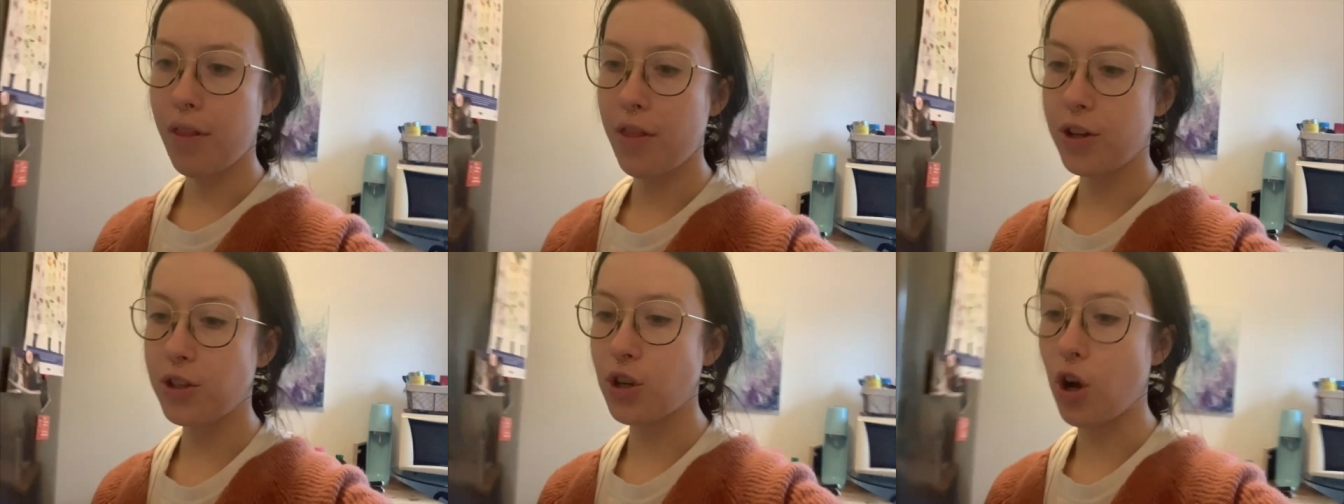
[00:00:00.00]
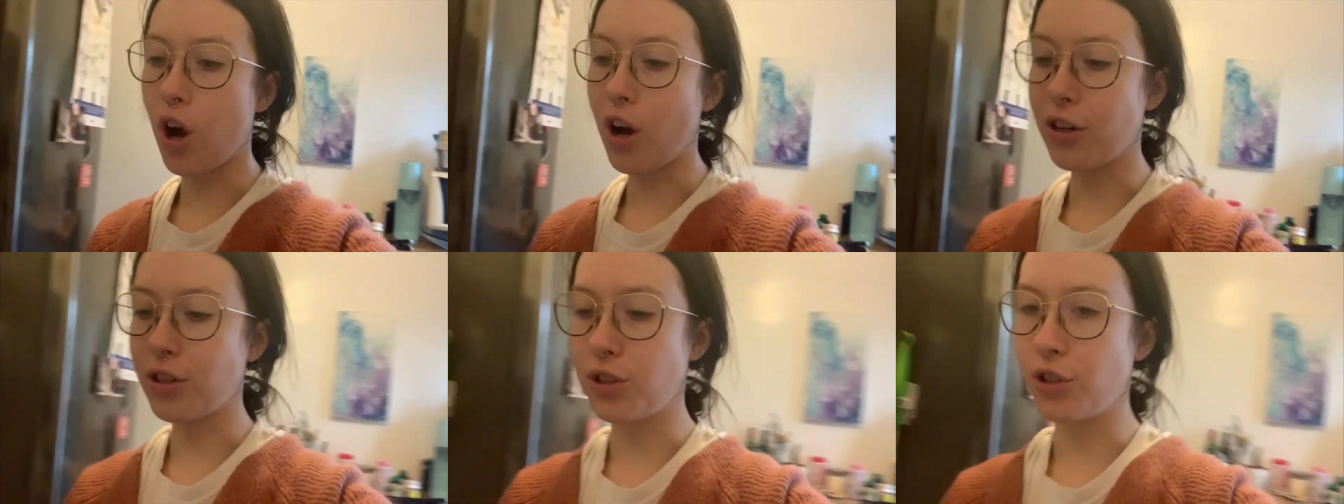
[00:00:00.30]
the
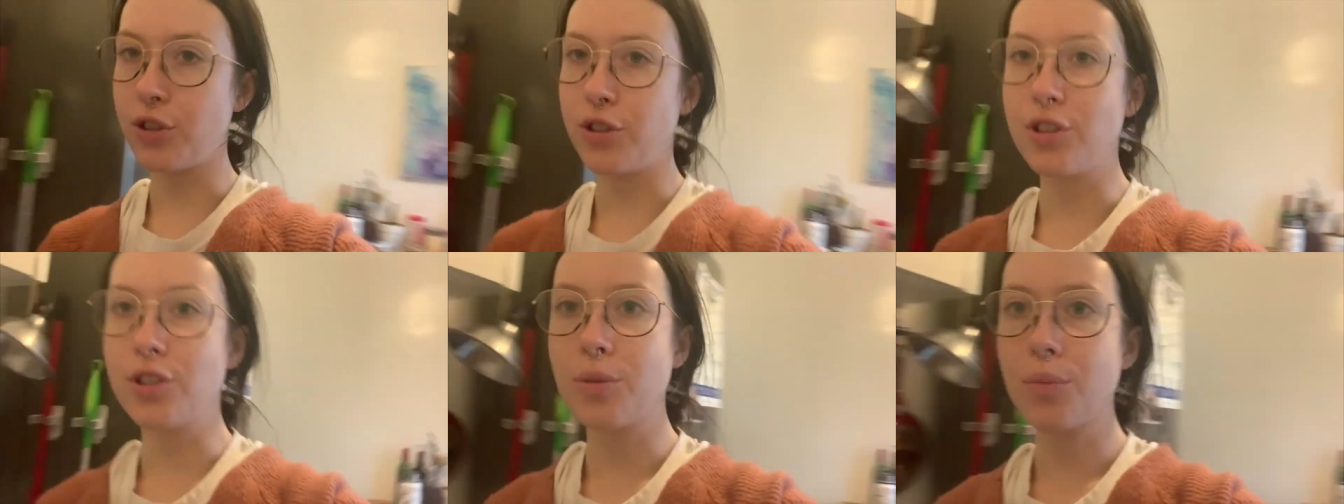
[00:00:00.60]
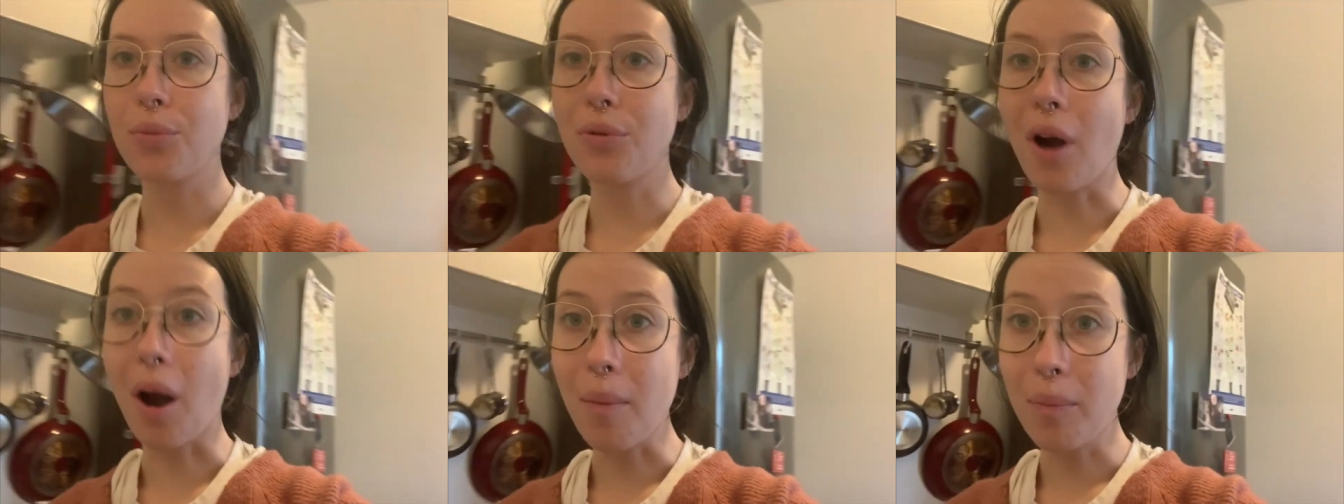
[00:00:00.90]
doctors
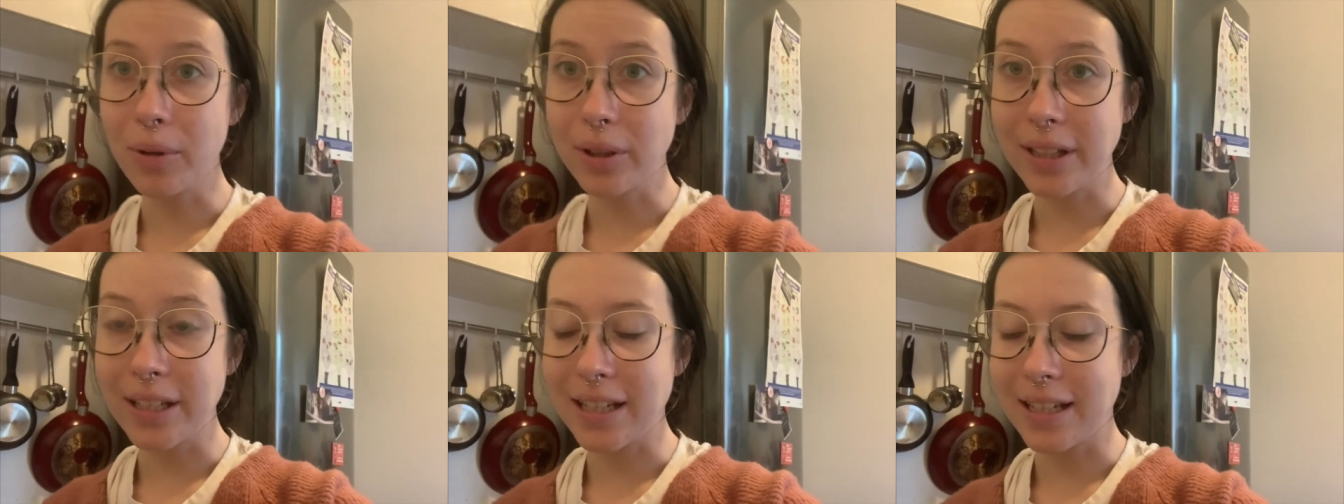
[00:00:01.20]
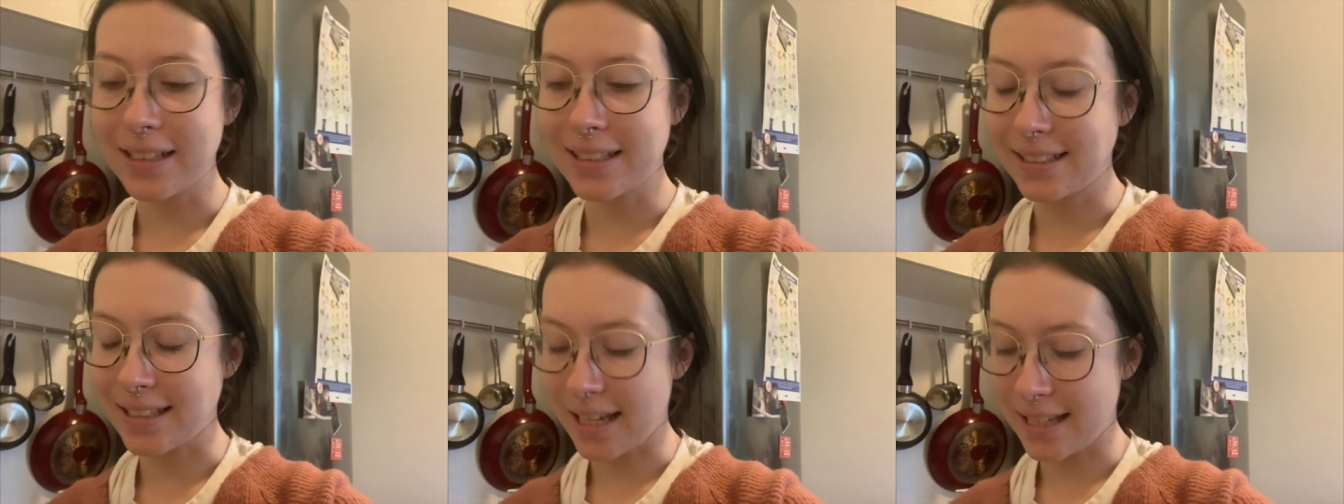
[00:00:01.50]
properly
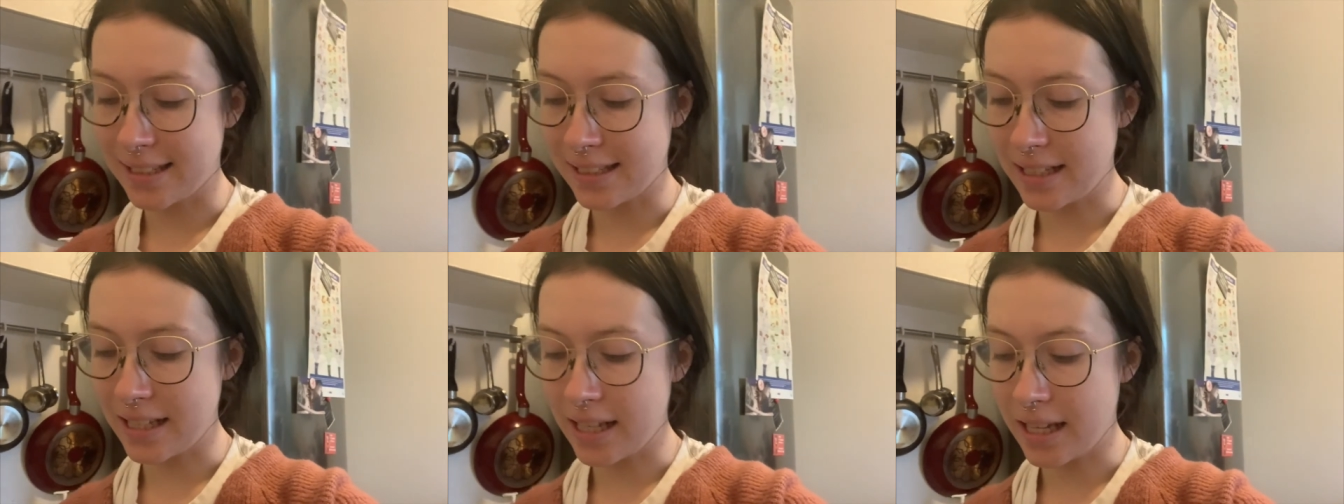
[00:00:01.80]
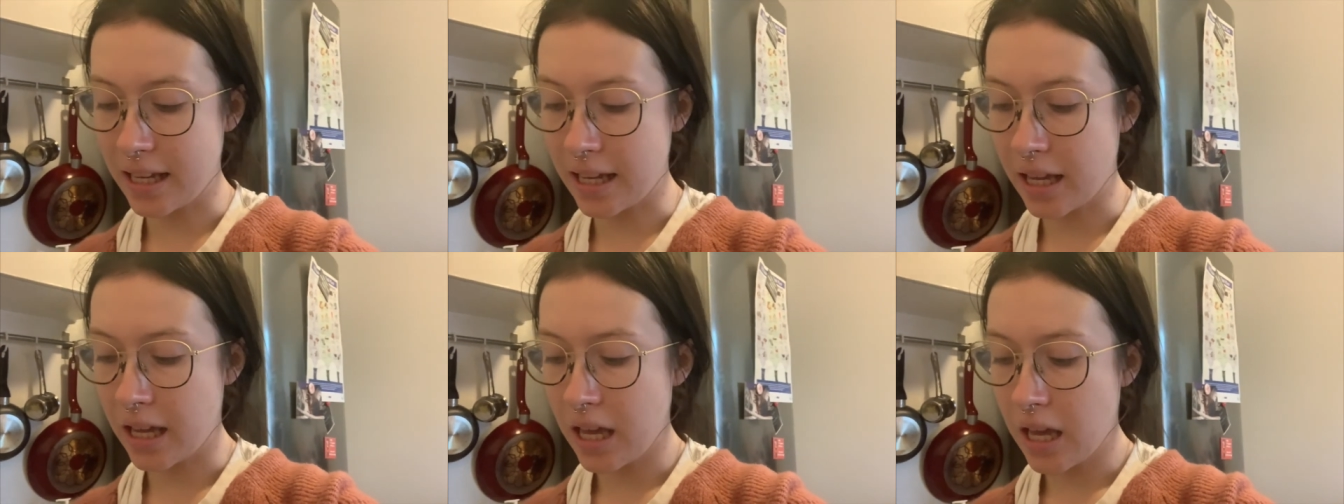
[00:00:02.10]

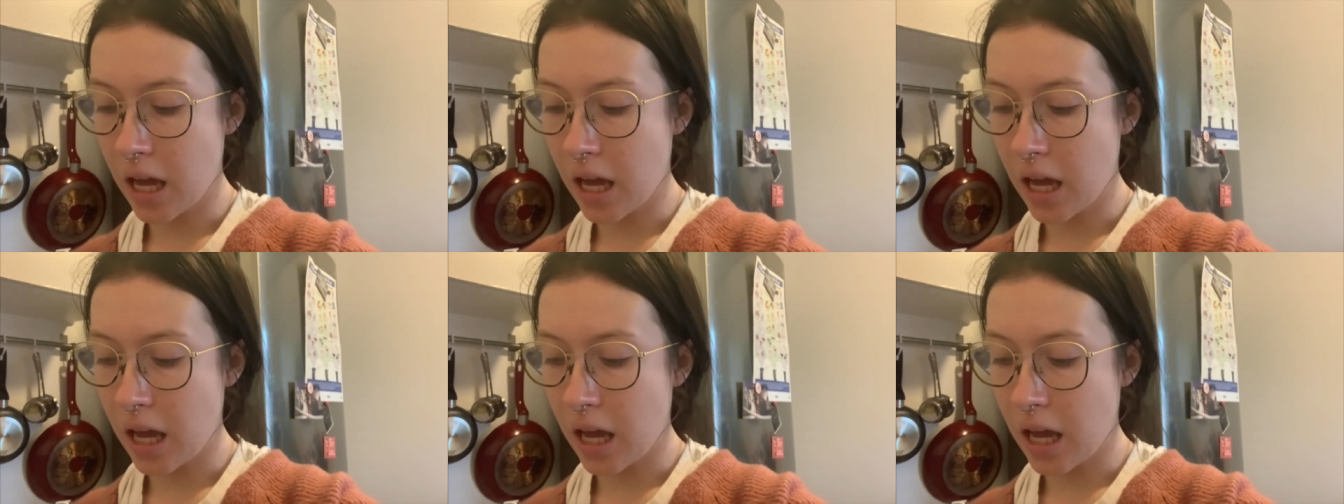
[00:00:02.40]
assessing